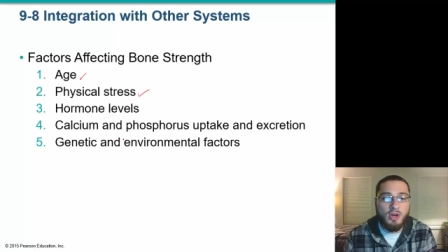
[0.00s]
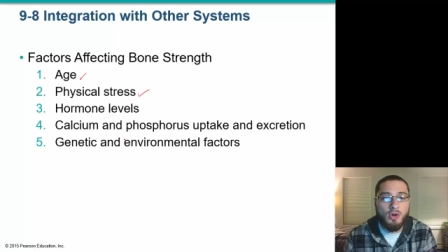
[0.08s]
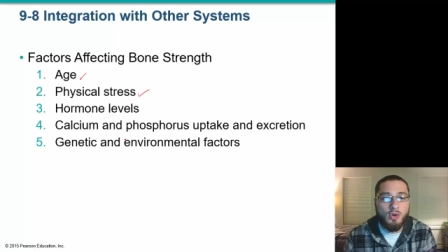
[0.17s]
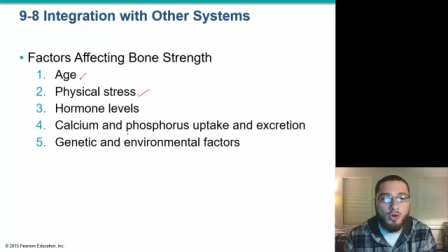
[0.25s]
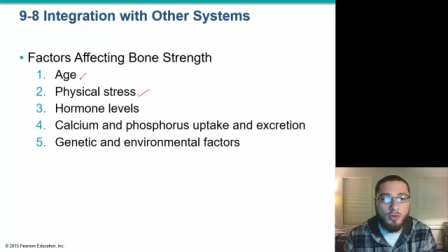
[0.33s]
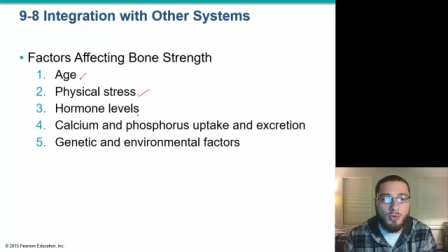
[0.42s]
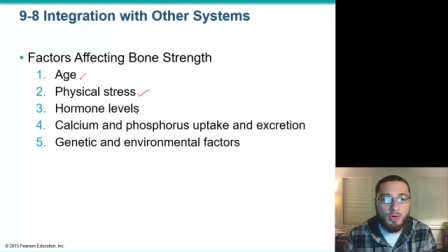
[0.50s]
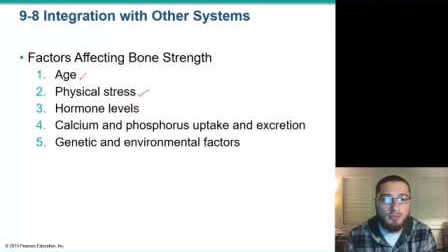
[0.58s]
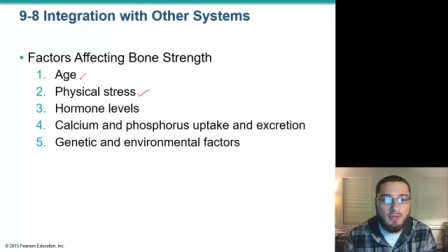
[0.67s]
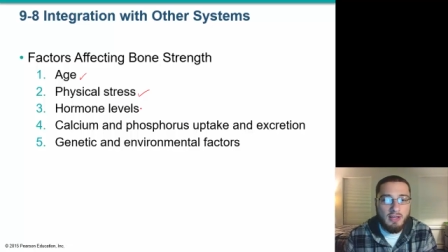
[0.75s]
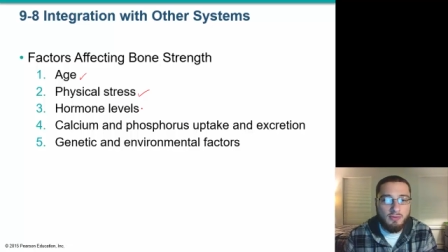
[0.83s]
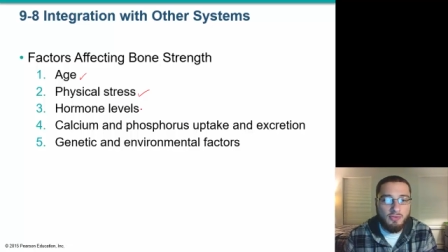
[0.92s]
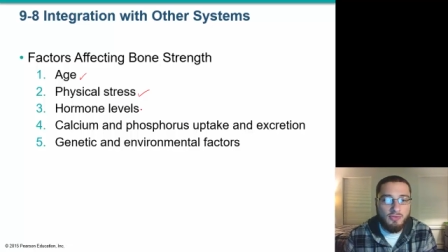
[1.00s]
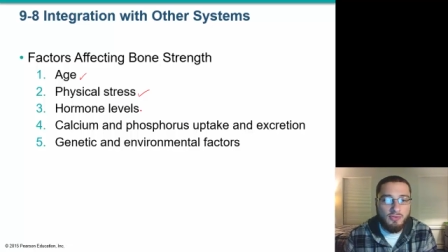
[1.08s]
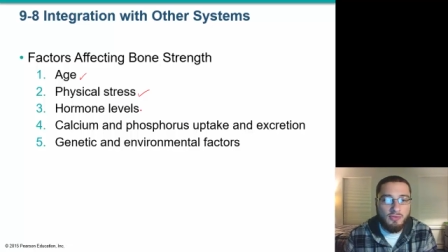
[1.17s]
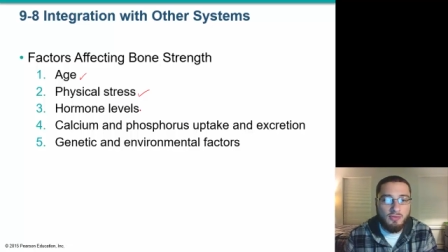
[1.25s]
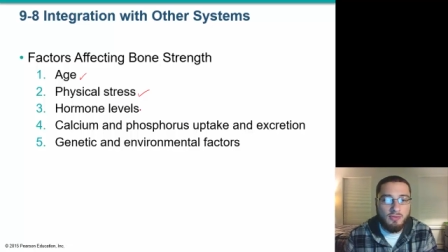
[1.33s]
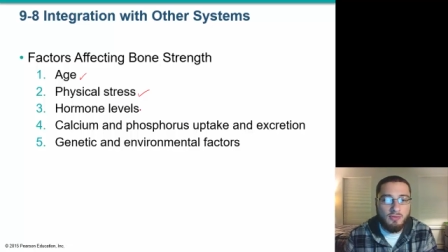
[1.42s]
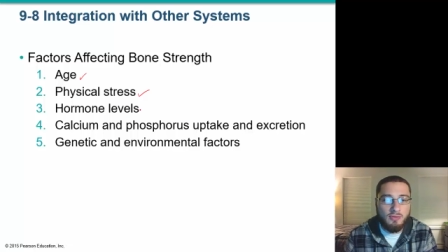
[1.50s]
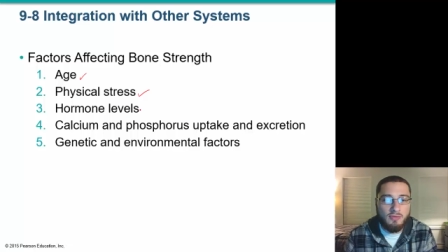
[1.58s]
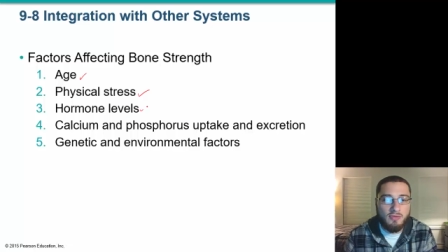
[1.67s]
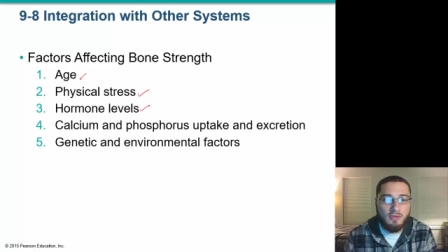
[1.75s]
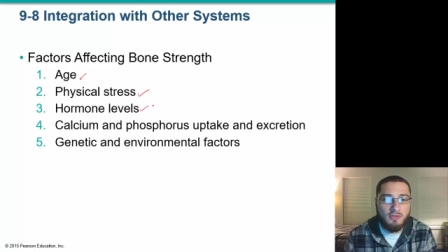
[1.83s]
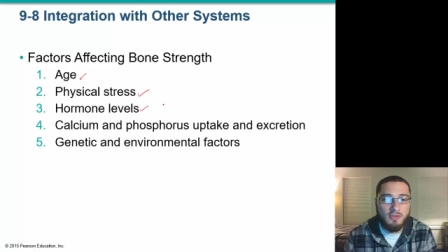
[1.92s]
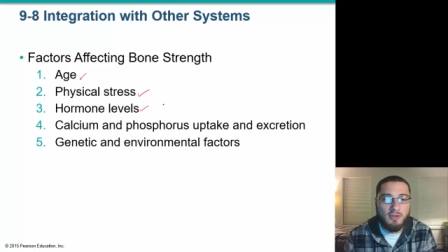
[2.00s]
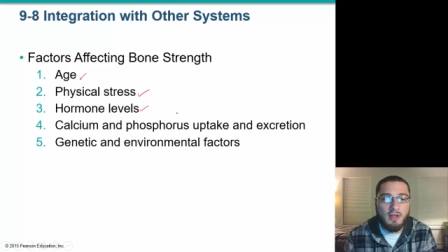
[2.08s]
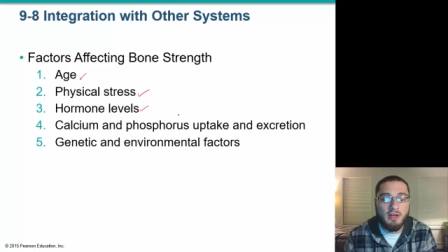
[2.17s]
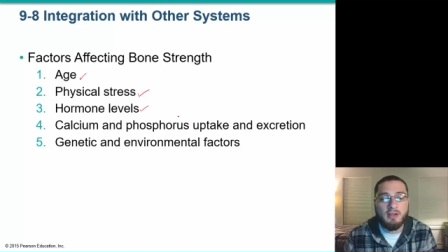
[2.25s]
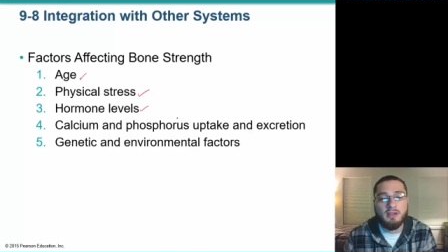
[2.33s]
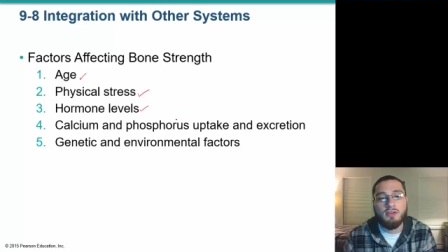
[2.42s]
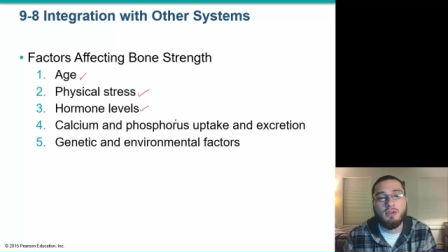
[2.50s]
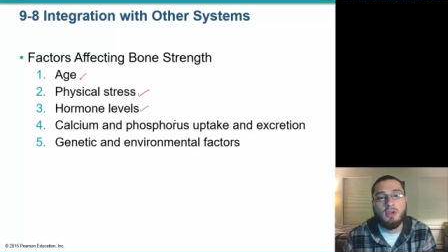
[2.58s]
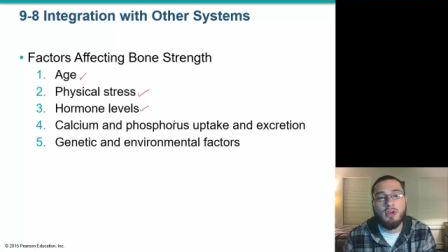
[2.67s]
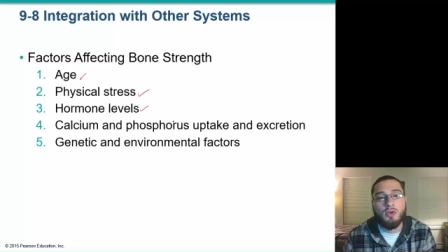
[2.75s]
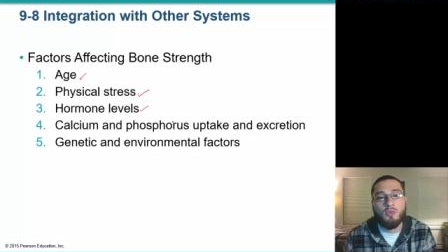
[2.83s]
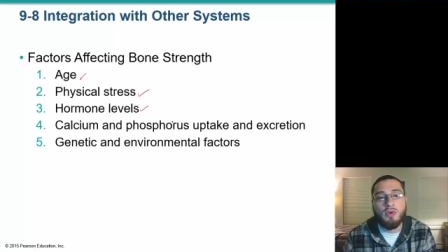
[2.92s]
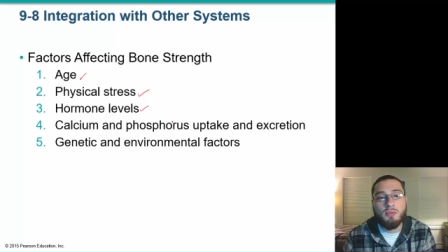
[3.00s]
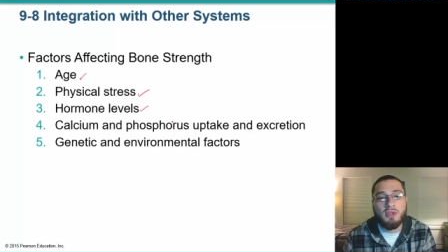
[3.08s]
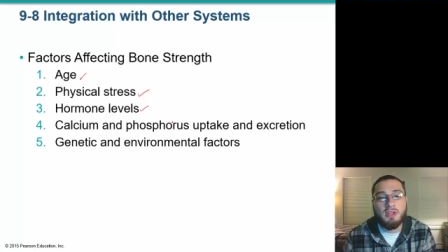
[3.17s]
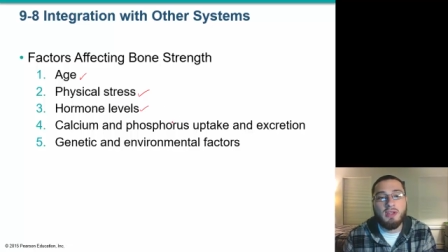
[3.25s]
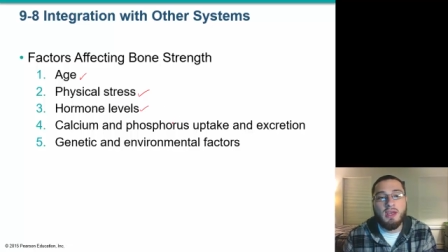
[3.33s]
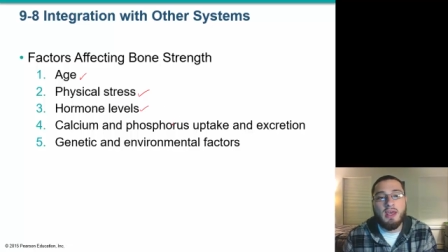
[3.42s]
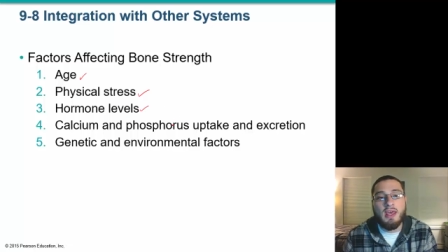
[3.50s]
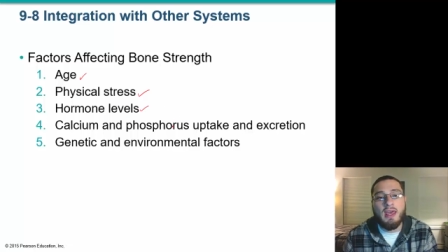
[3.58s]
Hormone levels, see this a lot in women,